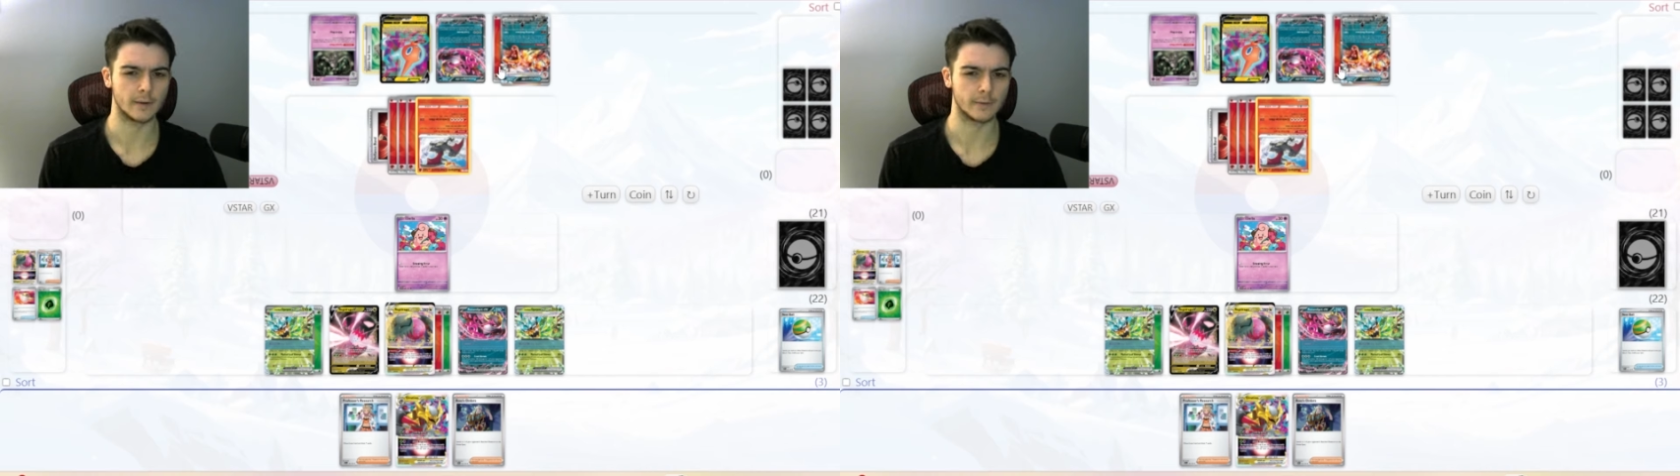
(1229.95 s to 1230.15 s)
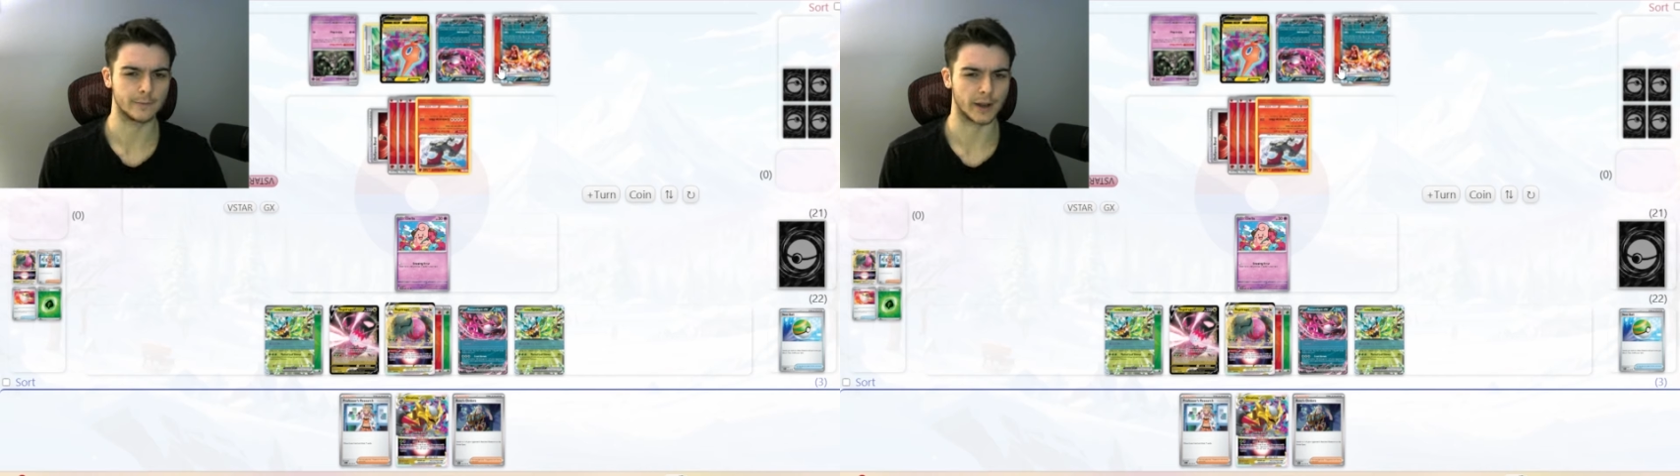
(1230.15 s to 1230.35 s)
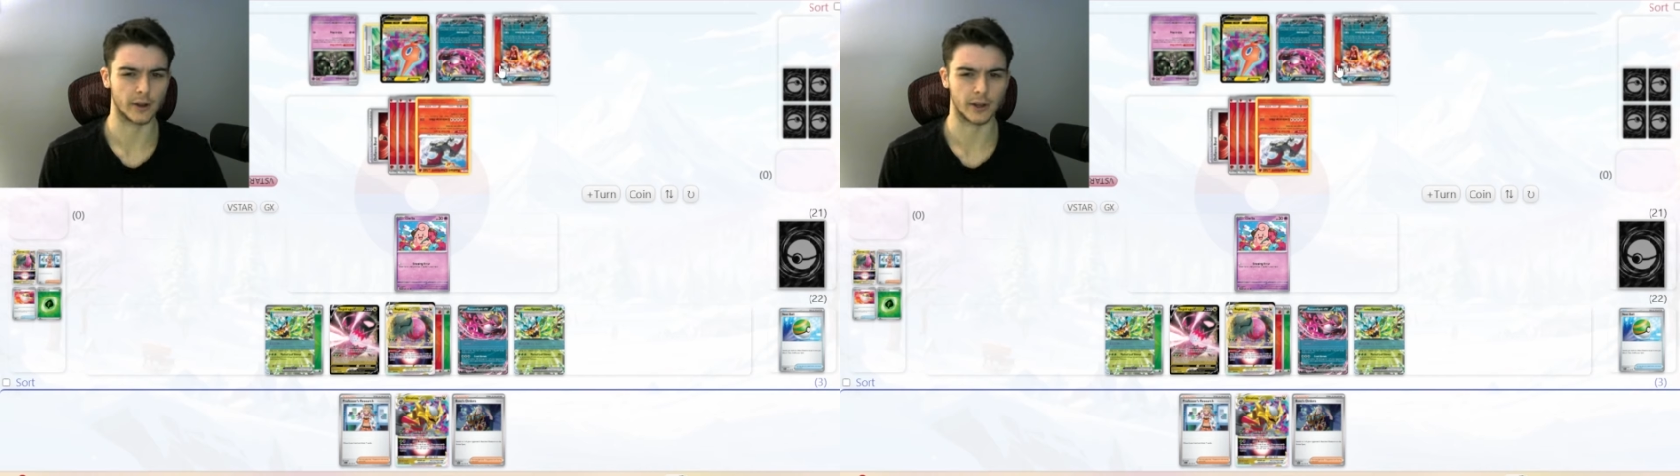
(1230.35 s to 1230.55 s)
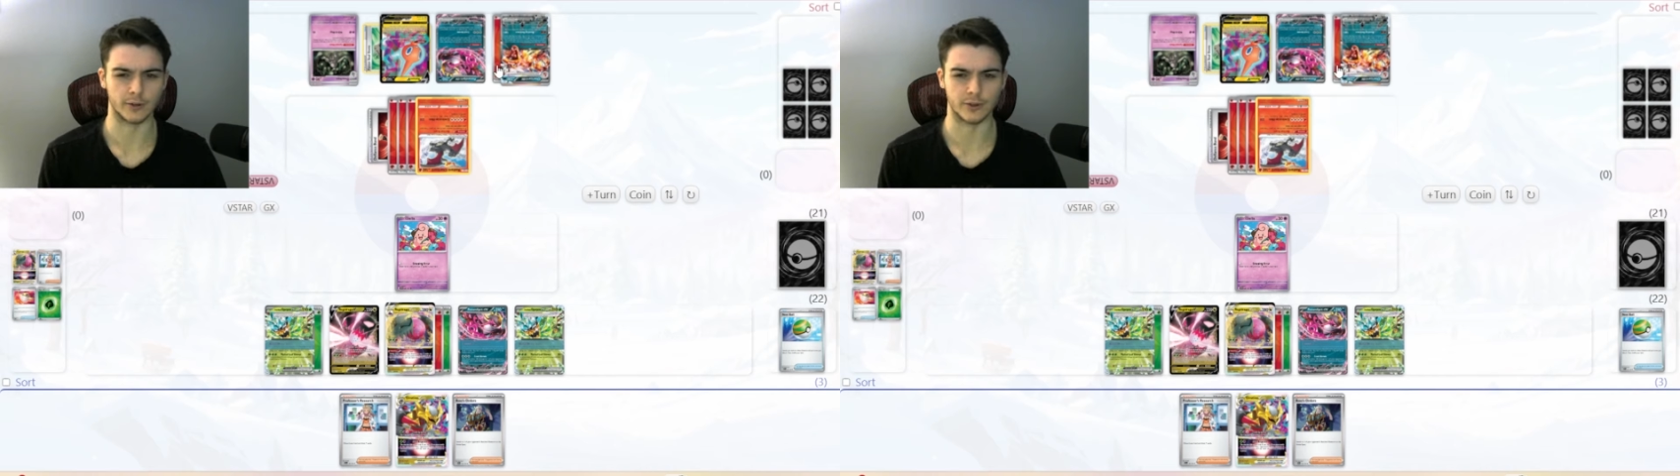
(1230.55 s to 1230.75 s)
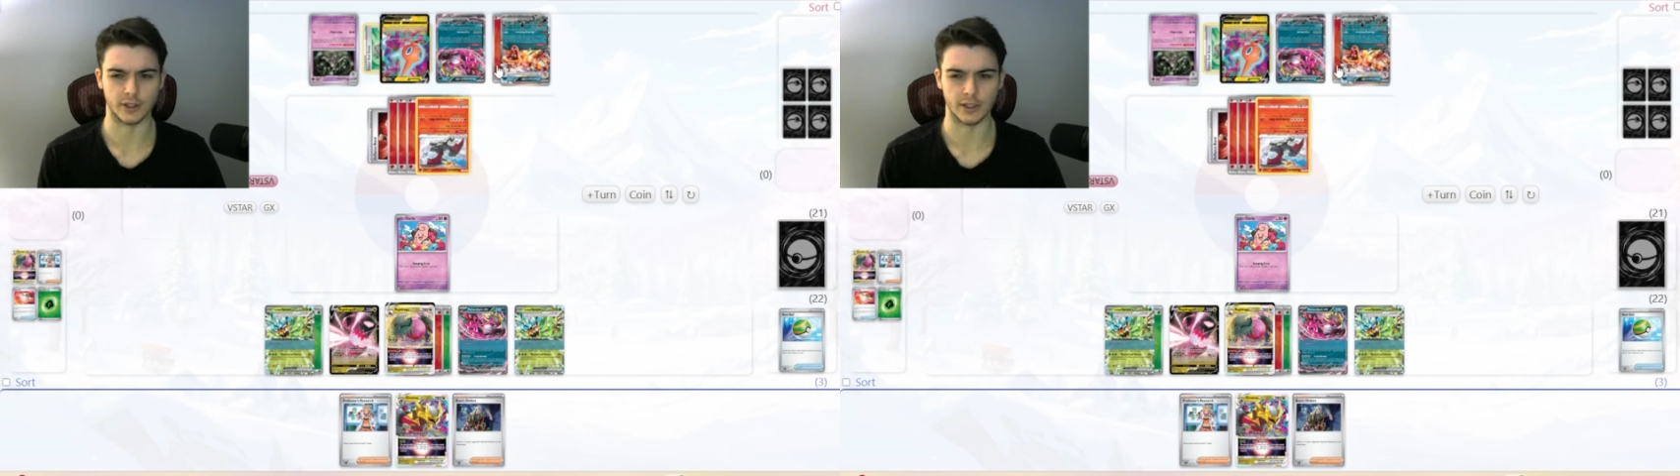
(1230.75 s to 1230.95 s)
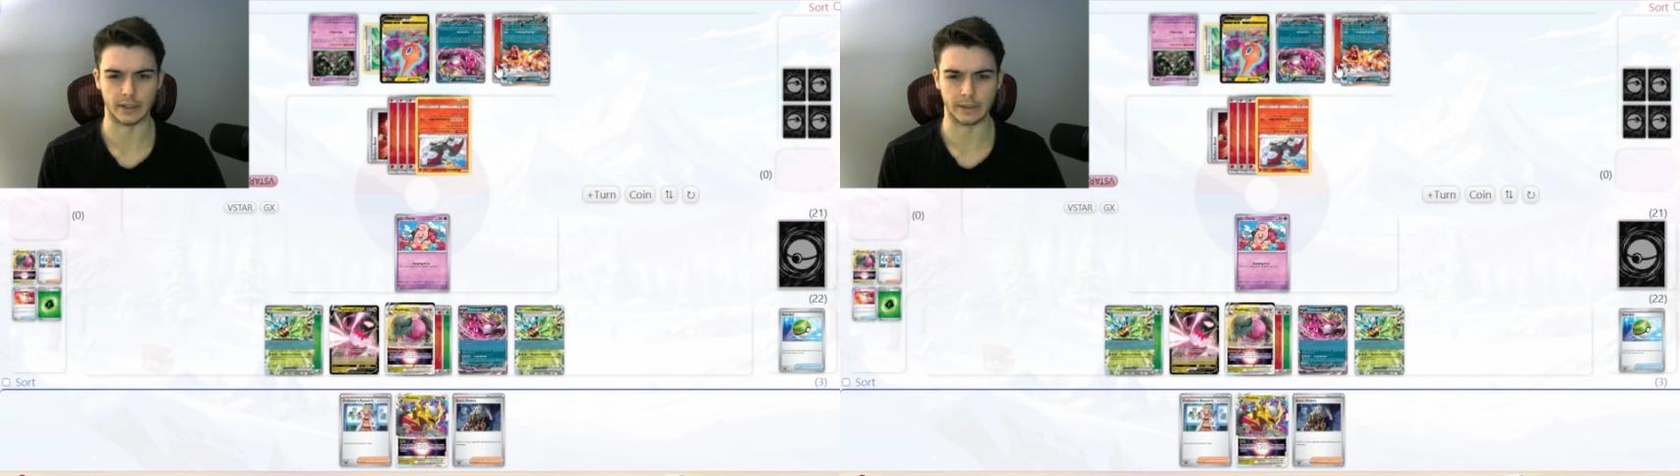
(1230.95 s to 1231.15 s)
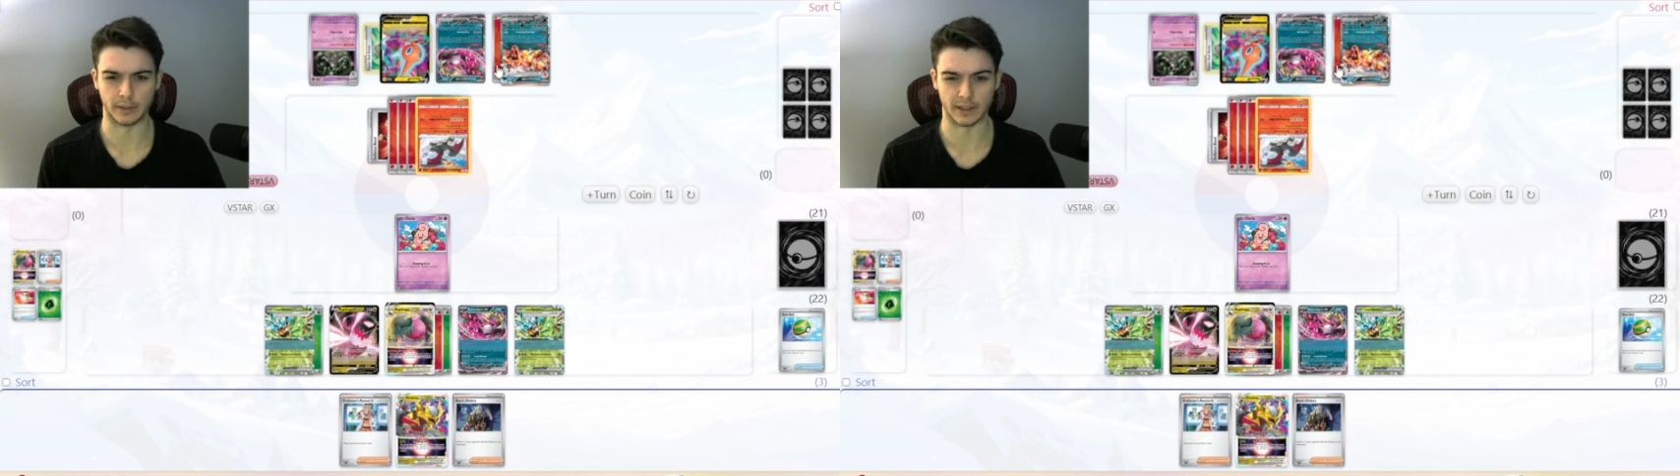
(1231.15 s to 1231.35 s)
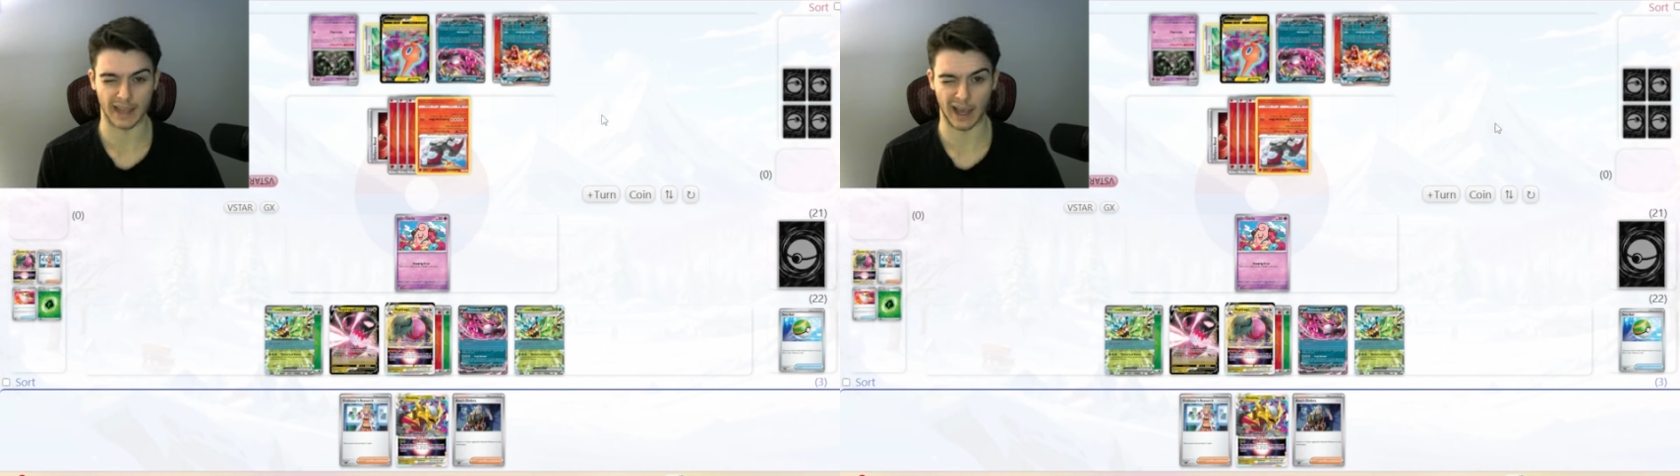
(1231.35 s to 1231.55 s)
Fire Energy
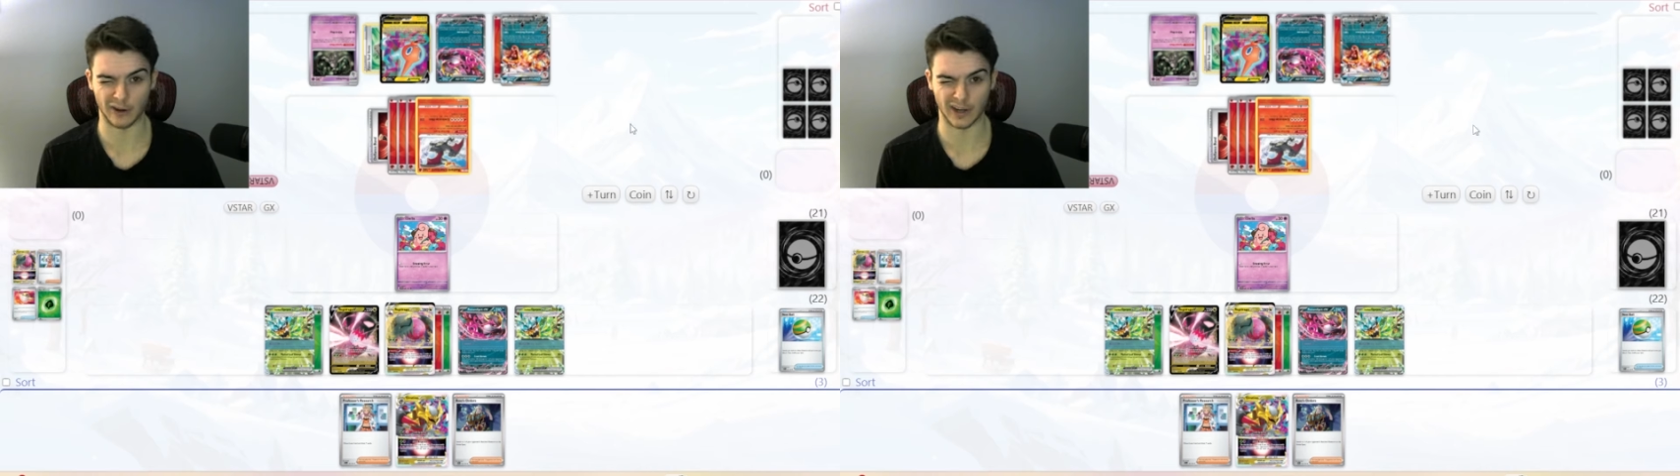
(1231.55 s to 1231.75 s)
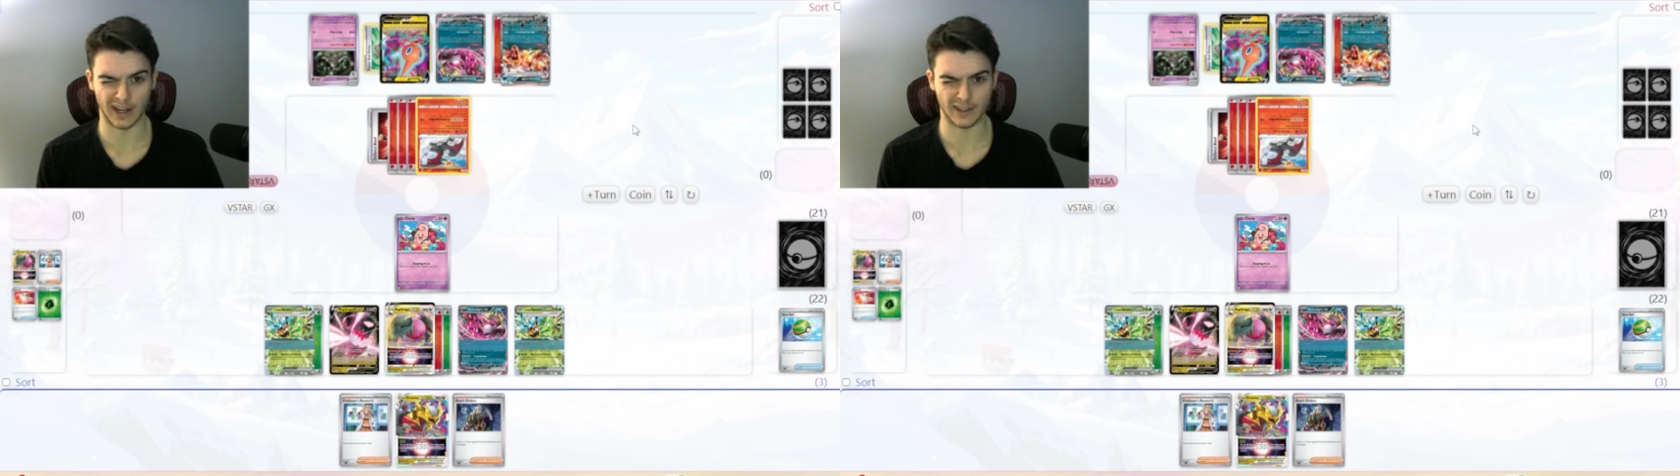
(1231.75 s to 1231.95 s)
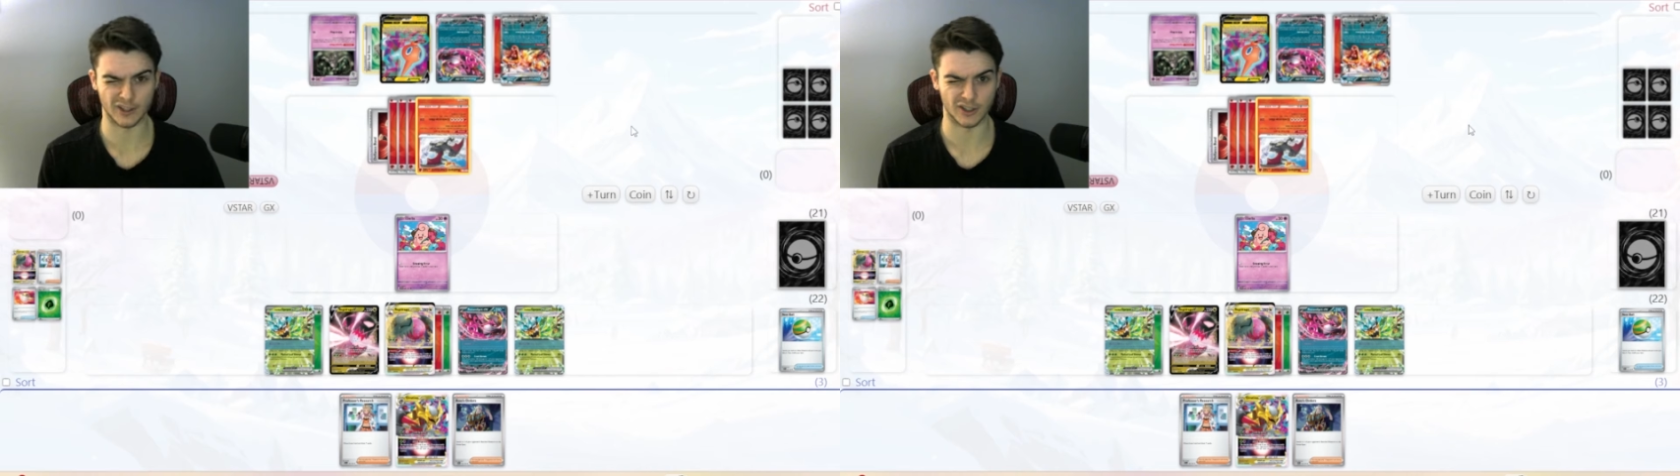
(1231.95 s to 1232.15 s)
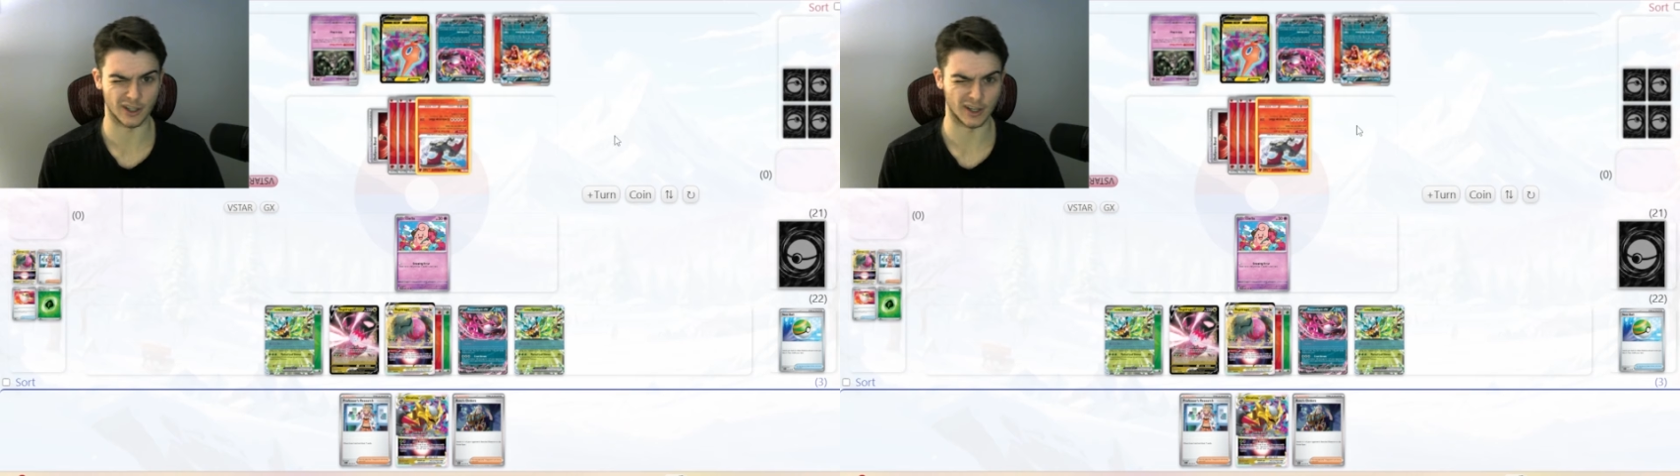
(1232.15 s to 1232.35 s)
plus Countercatcher,